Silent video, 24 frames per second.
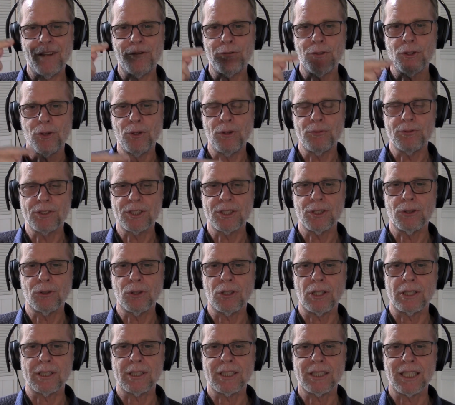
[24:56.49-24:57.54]
if you've still
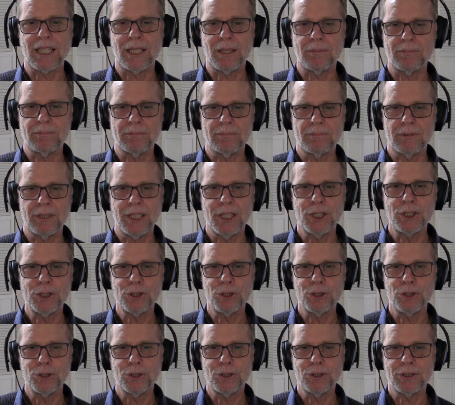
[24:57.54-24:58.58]
got some
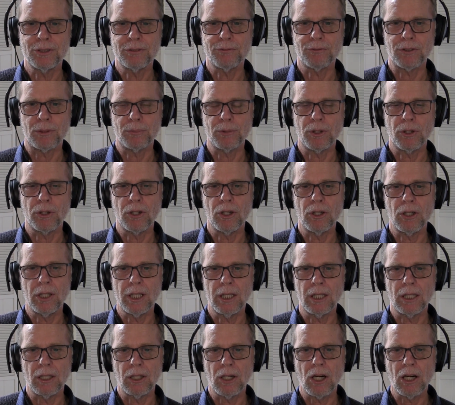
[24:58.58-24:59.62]
issues from your
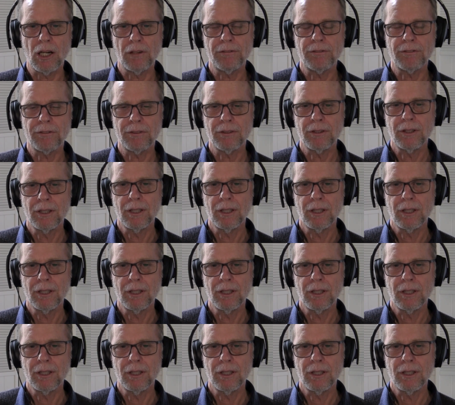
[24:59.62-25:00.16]
earlier life